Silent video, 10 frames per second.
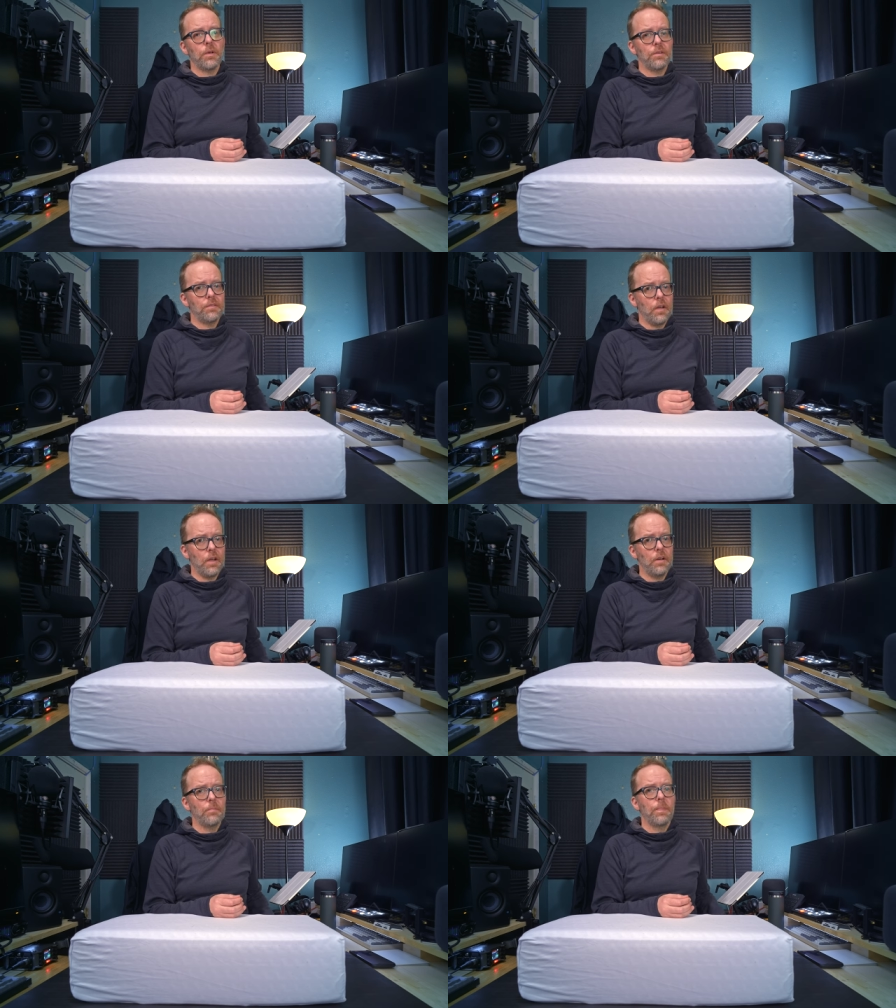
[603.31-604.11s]
my
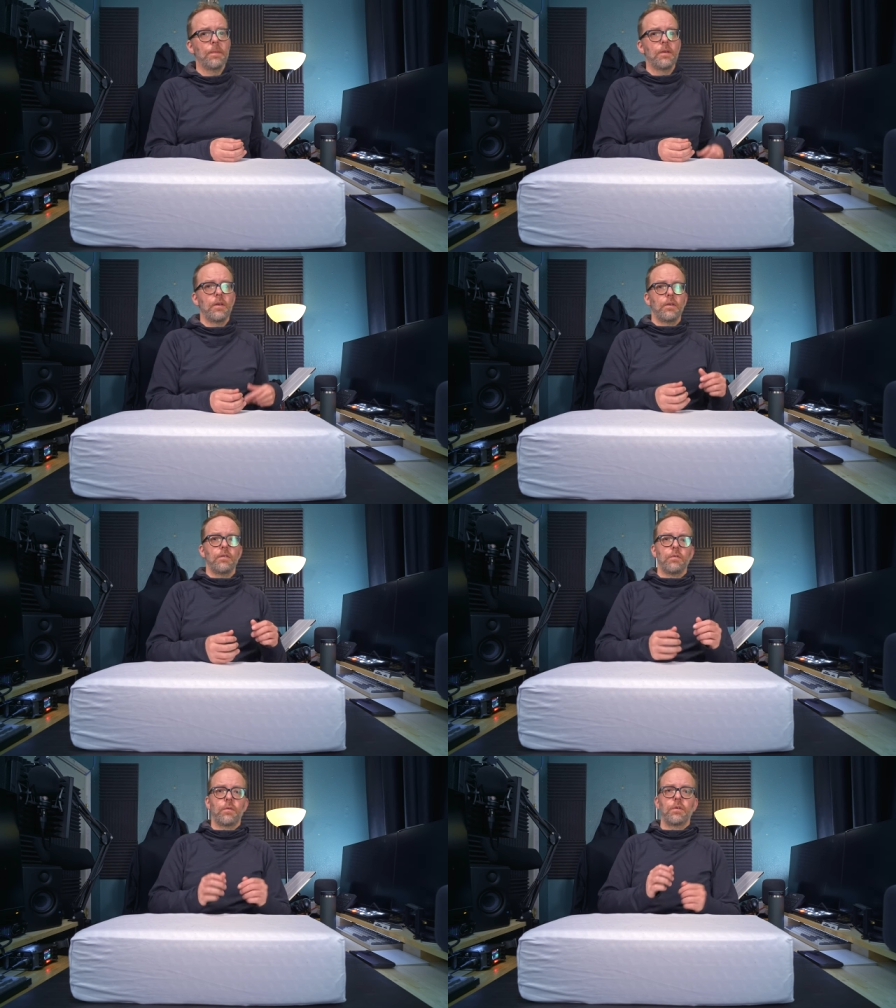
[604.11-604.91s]
side.
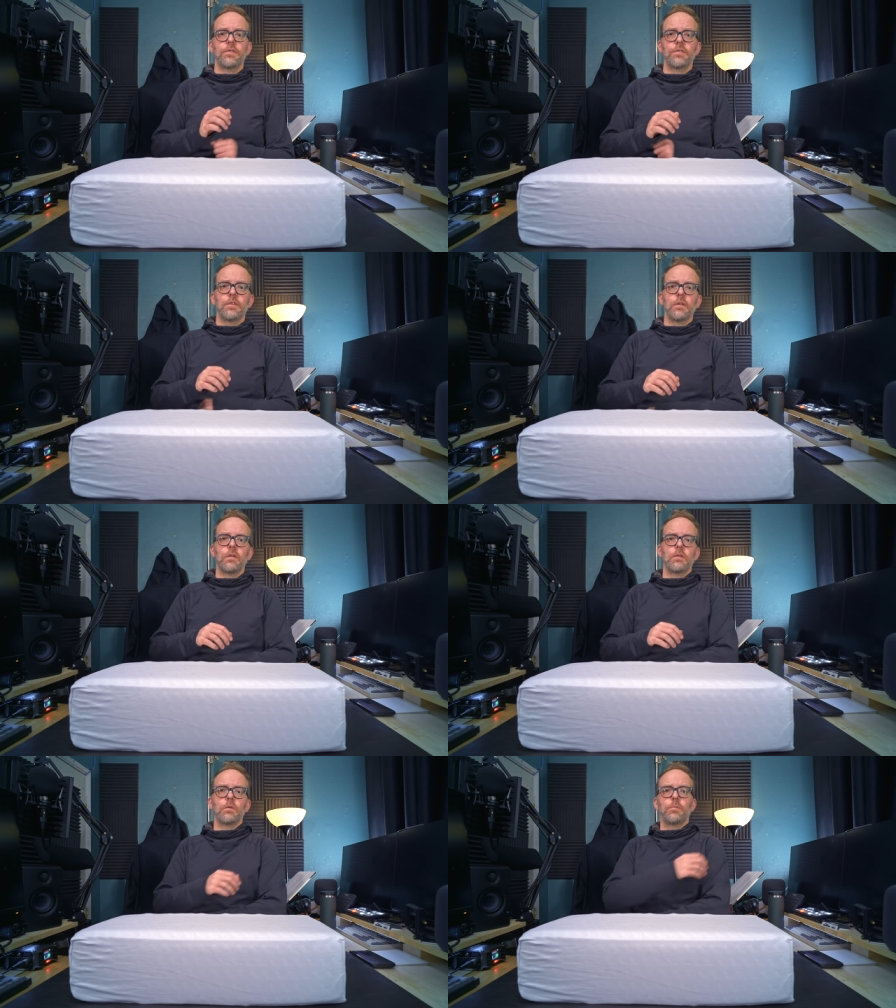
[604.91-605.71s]
So there is still
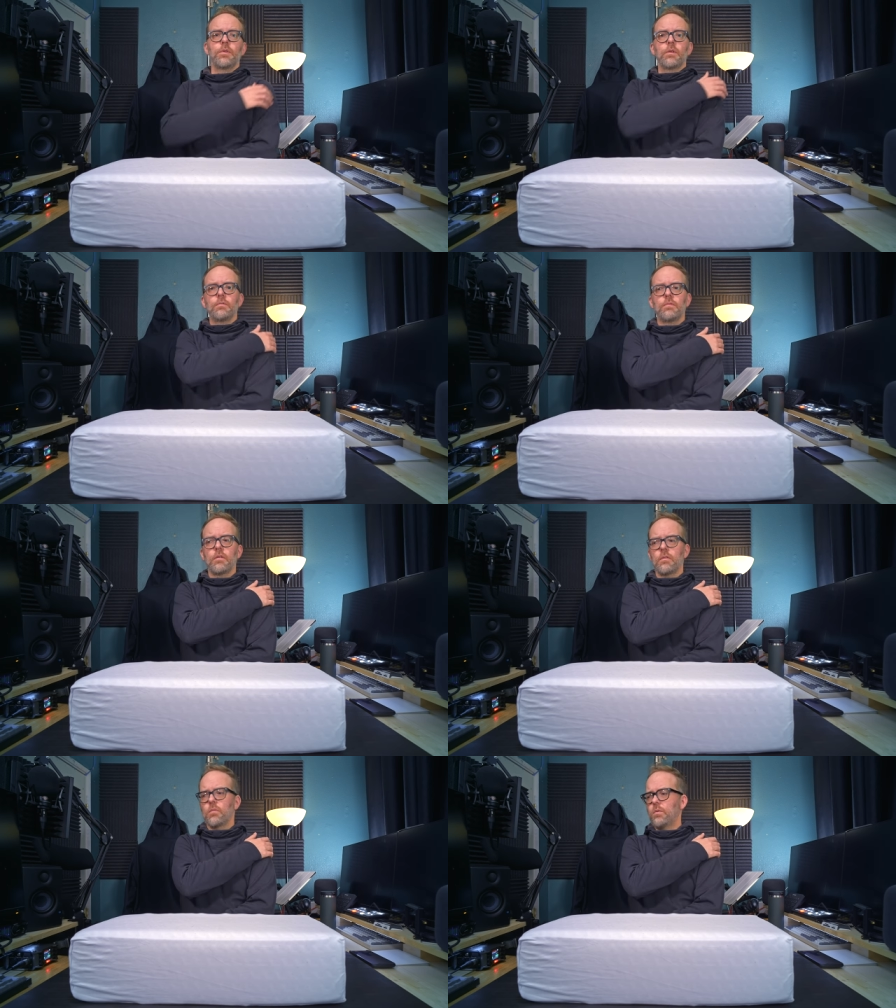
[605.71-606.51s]
a little bit of
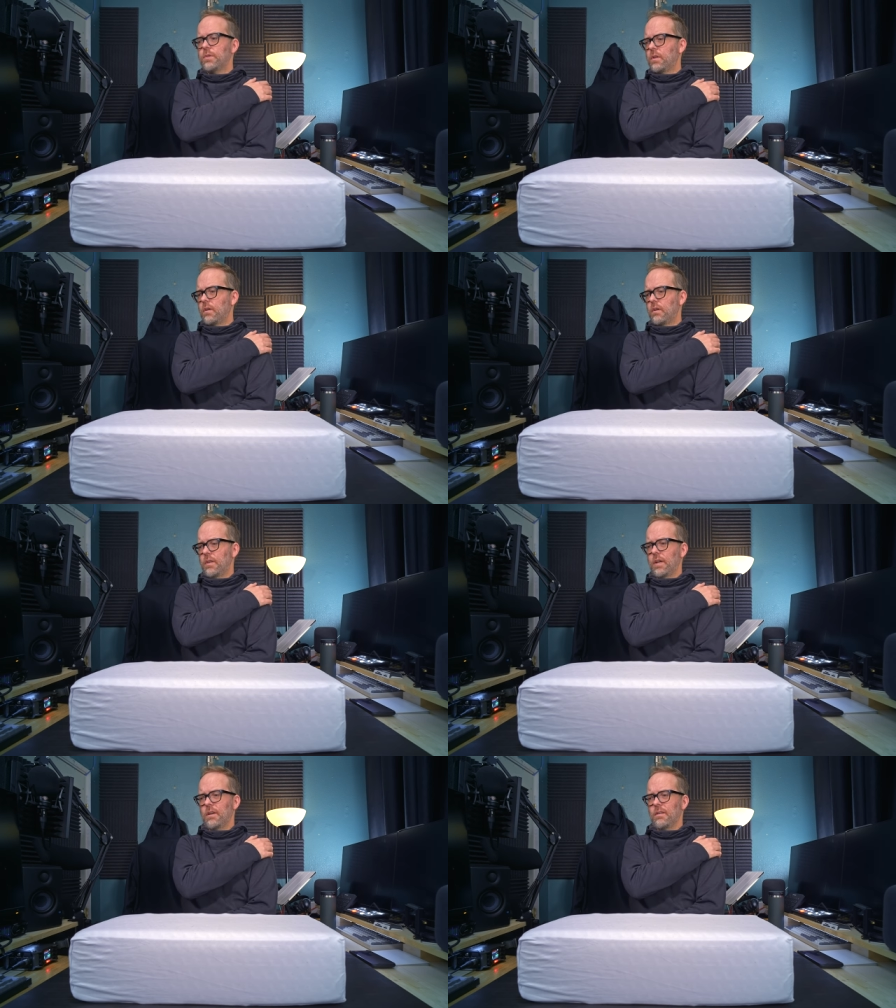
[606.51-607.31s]
what would you call
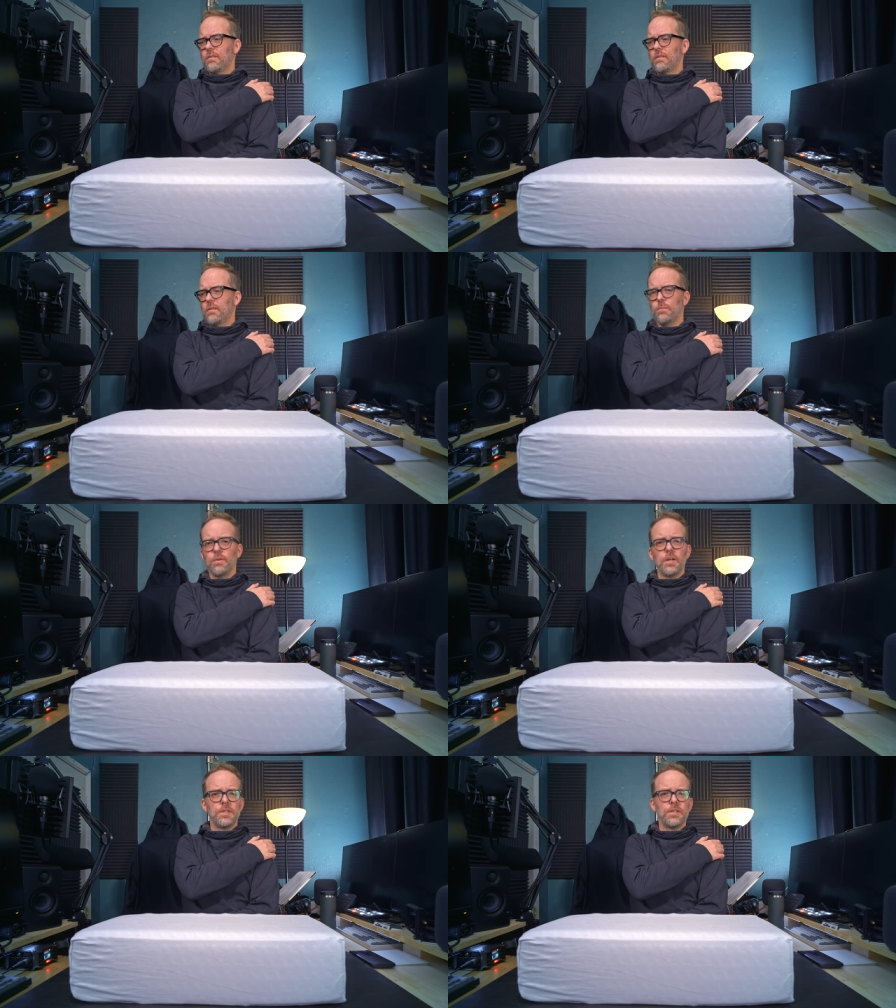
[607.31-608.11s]
that?
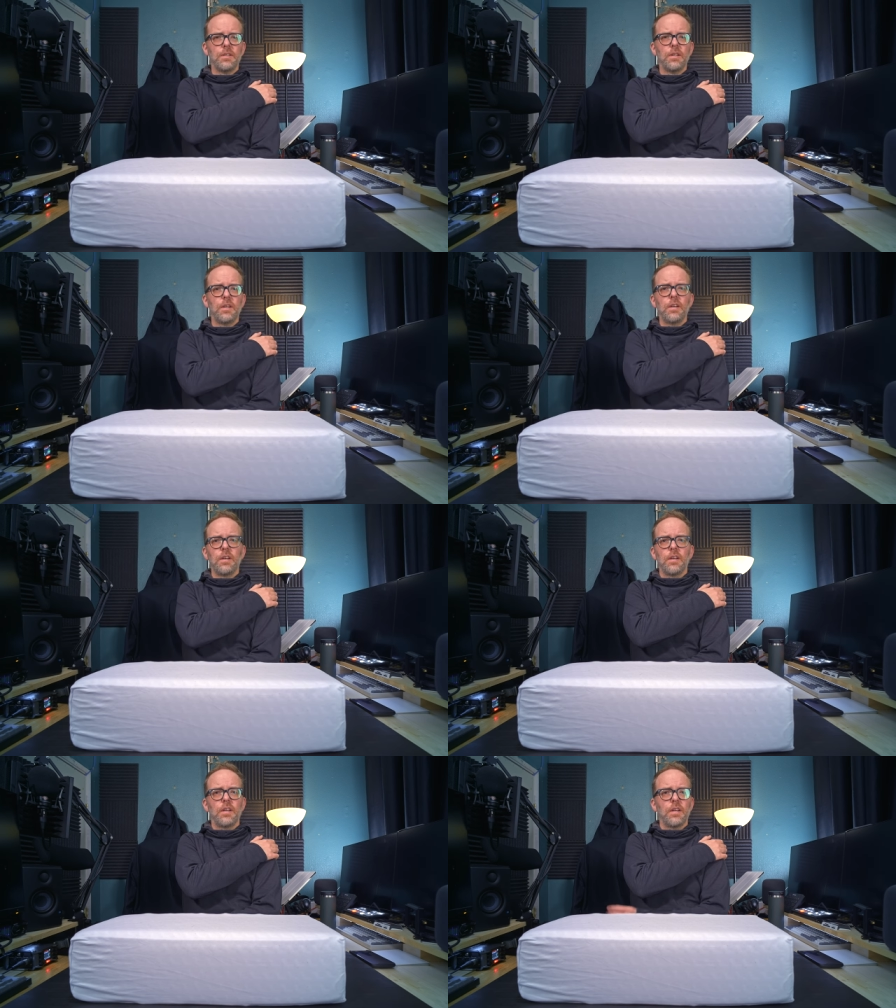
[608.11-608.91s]
Compression?
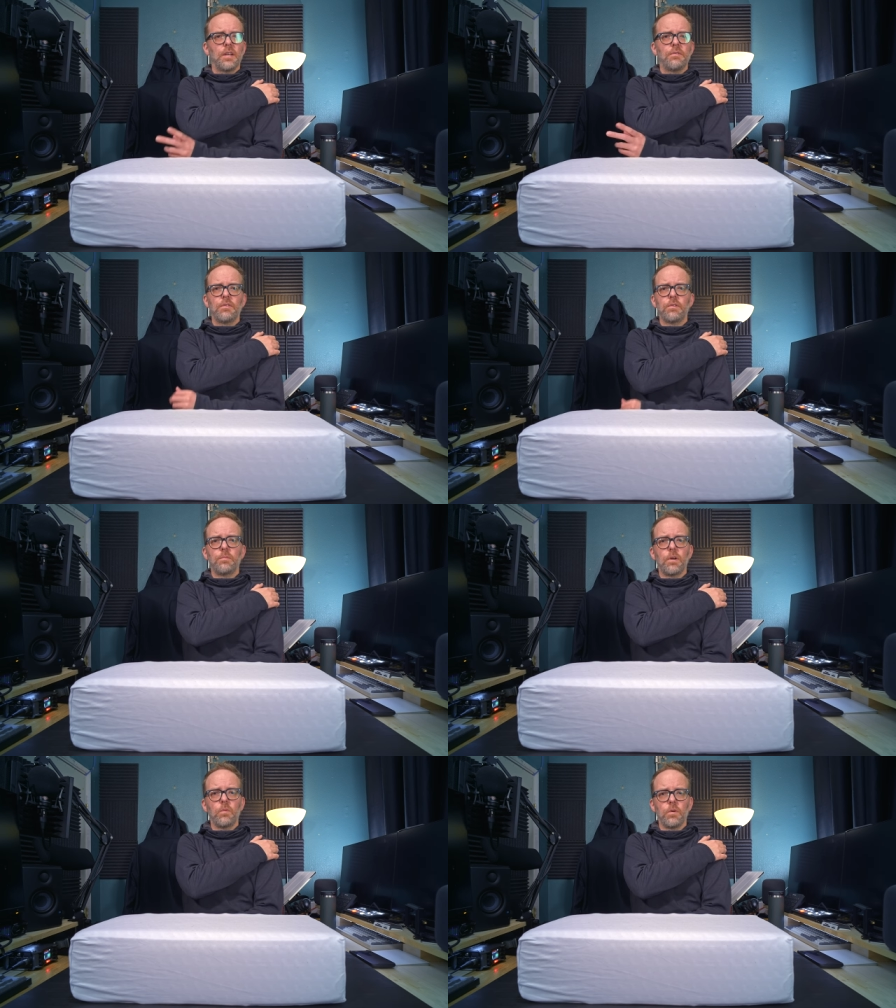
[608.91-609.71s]
If there's a
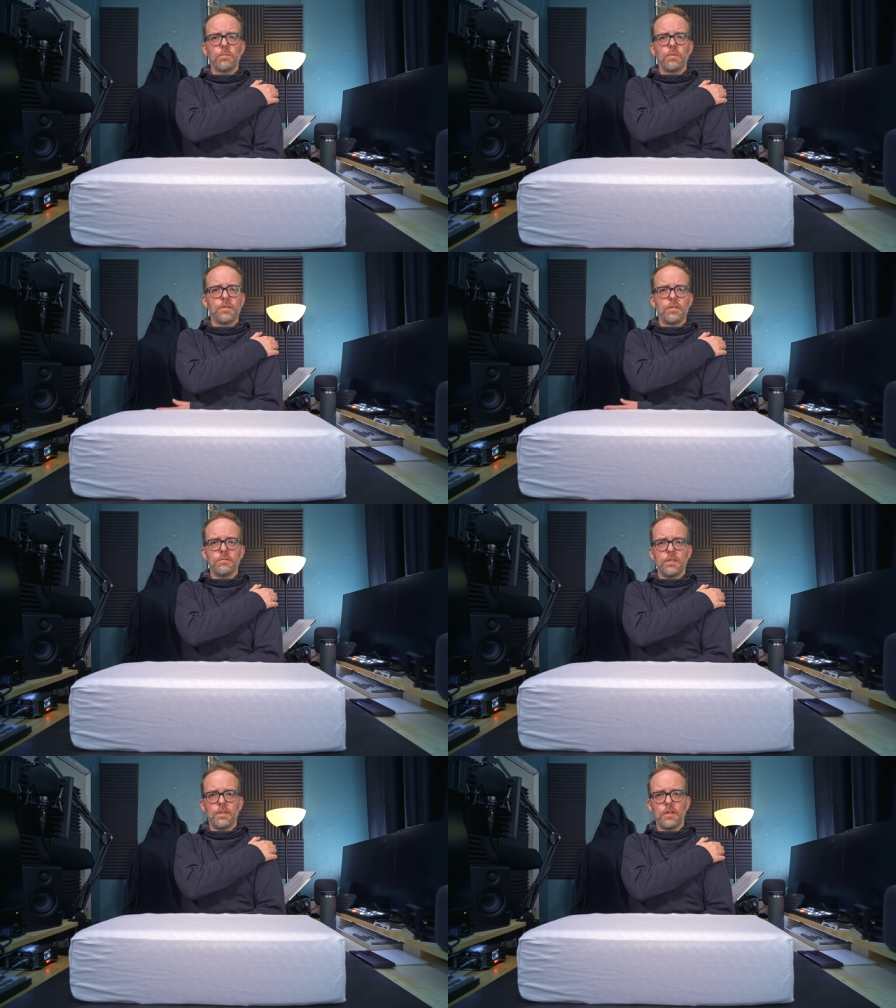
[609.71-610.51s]
better word, please
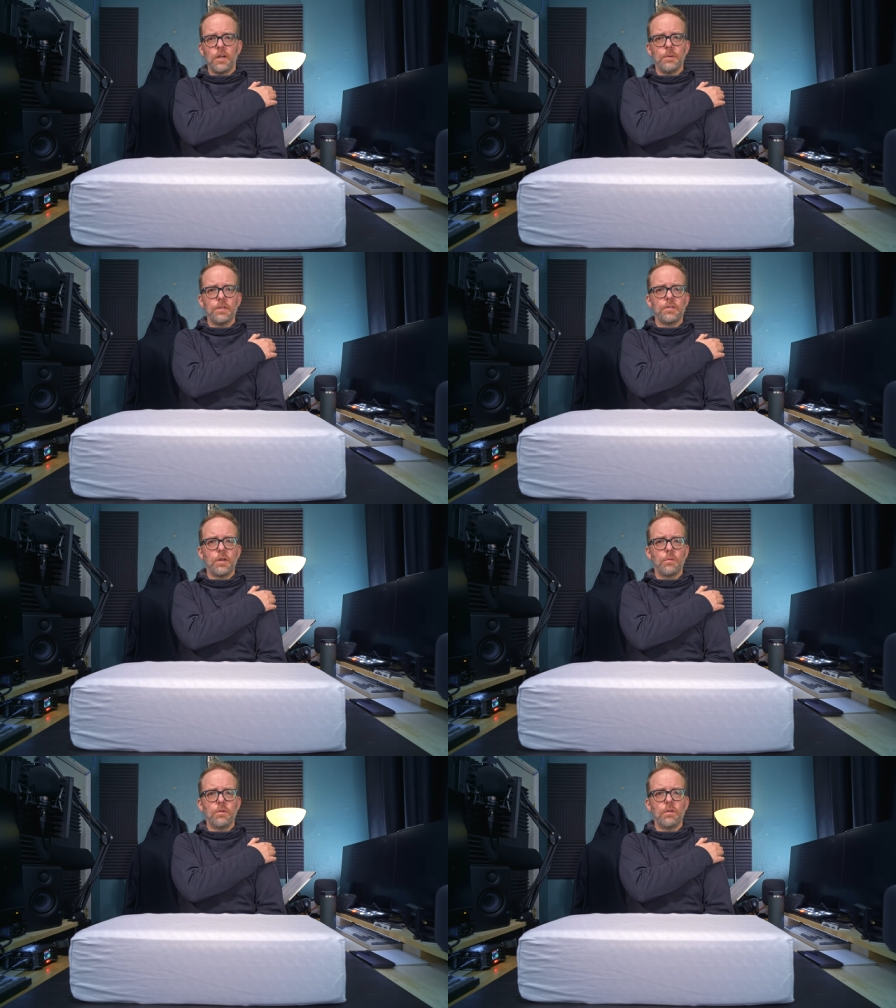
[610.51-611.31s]
leave it in the comments
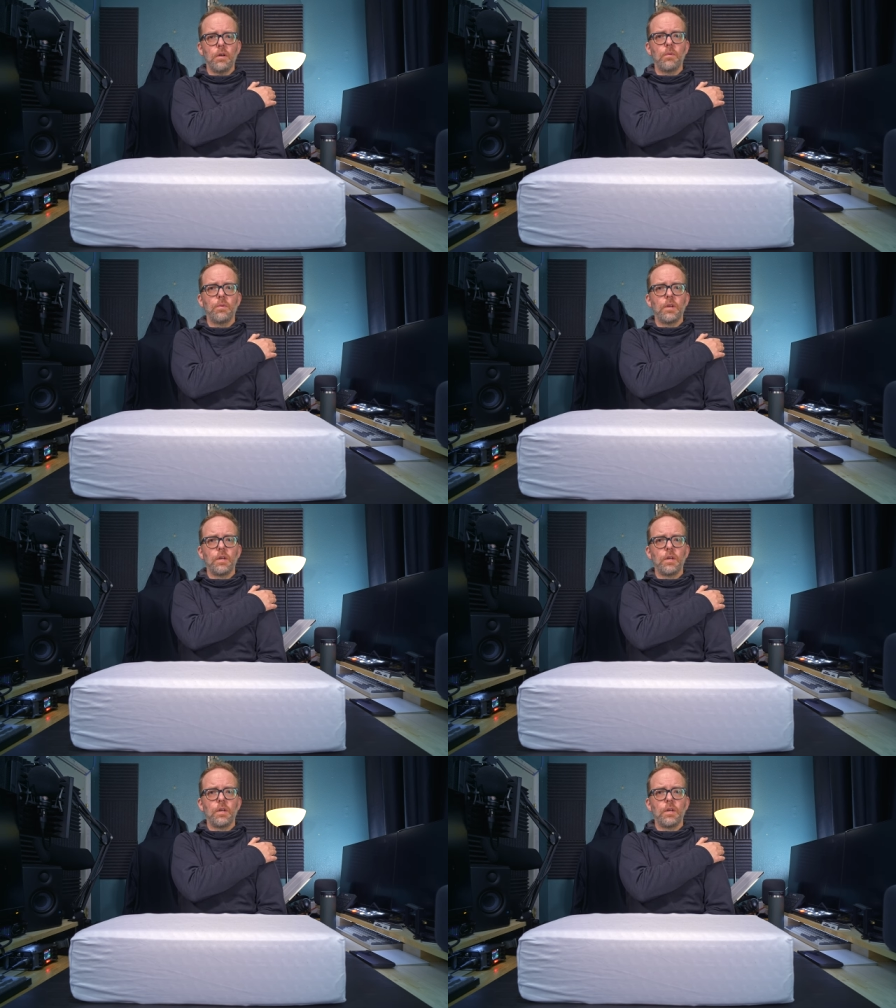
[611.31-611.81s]
down below.